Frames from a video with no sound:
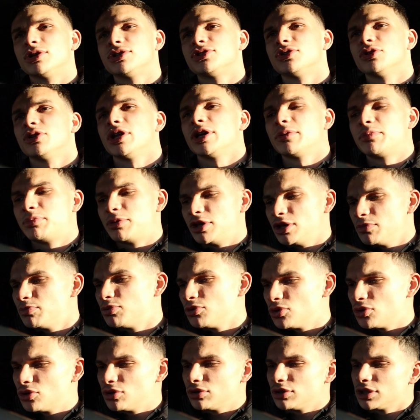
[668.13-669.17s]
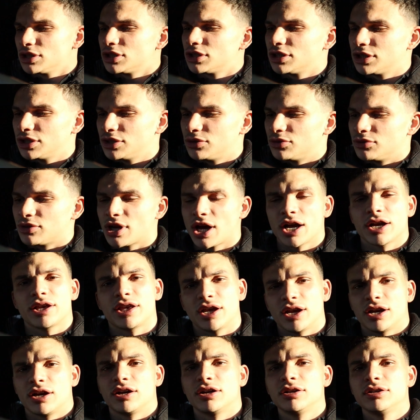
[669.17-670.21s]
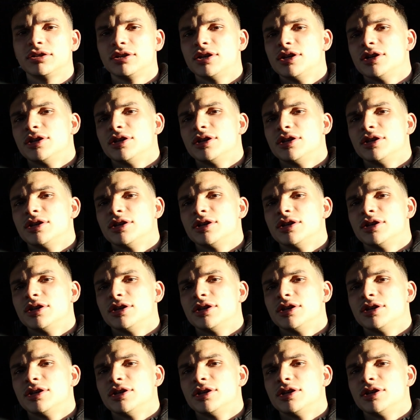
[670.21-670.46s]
So like people literally do not care.